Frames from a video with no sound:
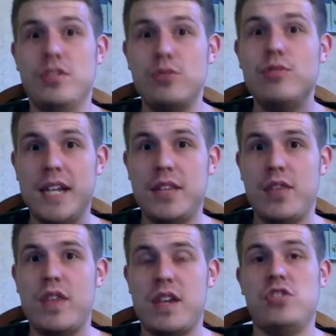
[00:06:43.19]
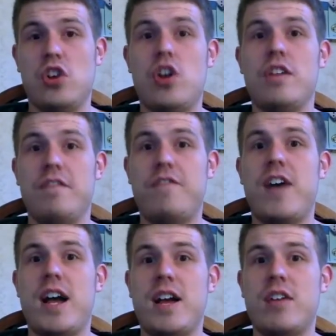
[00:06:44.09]
to light things on
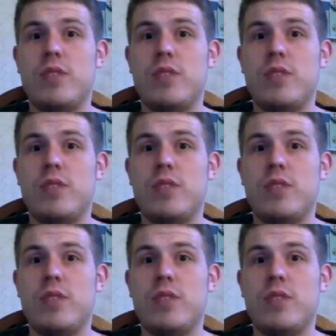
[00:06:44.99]
fire